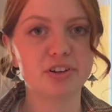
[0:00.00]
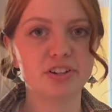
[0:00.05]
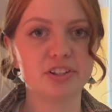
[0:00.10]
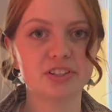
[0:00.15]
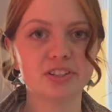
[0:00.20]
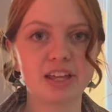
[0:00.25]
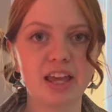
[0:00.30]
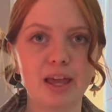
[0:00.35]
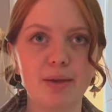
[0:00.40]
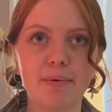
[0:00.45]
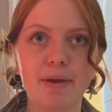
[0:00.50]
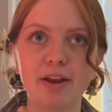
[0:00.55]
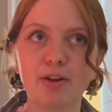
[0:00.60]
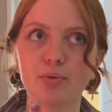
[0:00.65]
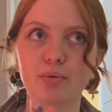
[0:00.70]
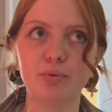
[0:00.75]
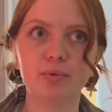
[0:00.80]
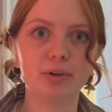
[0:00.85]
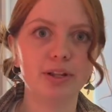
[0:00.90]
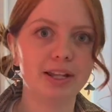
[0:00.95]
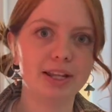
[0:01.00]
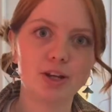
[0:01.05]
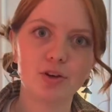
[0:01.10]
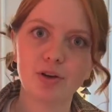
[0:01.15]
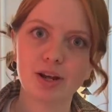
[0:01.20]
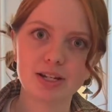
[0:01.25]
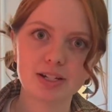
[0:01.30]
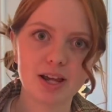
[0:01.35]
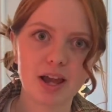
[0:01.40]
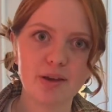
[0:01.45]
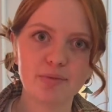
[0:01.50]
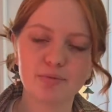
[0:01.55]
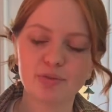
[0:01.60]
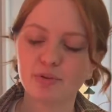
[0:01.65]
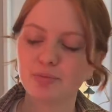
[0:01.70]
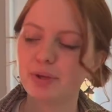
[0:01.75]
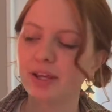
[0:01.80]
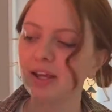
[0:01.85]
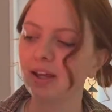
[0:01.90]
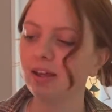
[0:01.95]
just came at a really great time for
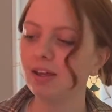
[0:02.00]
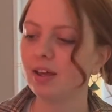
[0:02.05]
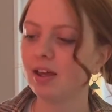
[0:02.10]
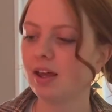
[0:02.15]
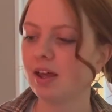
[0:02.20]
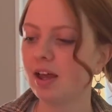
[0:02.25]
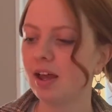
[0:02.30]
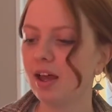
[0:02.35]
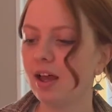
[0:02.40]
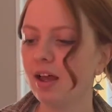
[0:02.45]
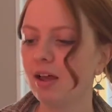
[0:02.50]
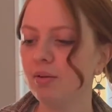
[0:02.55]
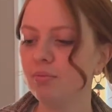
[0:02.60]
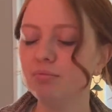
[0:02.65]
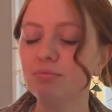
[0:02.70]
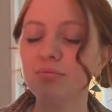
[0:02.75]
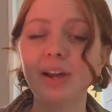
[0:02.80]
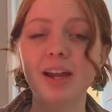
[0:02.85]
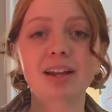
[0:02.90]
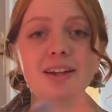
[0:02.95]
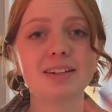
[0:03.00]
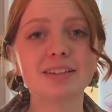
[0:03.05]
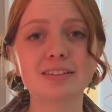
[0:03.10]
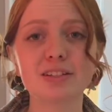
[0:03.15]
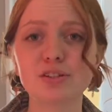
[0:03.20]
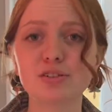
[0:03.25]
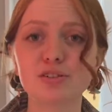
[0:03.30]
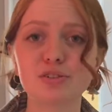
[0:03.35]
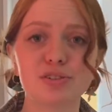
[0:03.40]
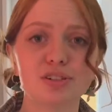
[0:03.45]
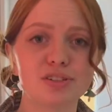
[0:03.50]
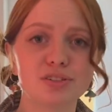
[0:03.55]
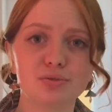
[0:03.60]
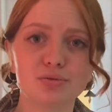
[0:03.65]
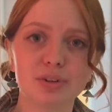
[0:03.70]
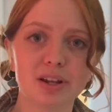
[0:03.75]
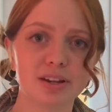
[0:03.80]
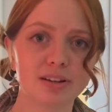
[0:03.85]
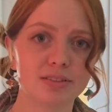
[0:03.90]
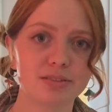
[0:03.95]
me. And it's also just
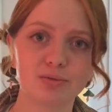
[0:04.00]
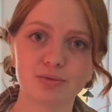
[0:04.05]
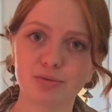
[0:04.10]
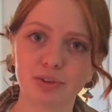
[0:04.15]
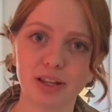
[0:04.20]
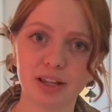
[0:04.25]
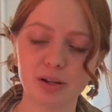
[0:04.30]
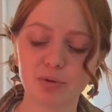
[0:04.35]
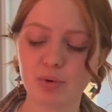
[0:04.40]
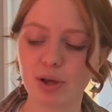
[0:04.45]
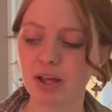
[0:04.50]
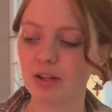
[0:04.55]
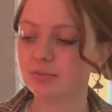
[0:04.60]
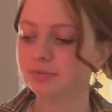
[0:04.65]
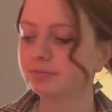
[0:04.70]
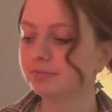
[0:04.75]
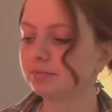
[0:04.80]
written really well.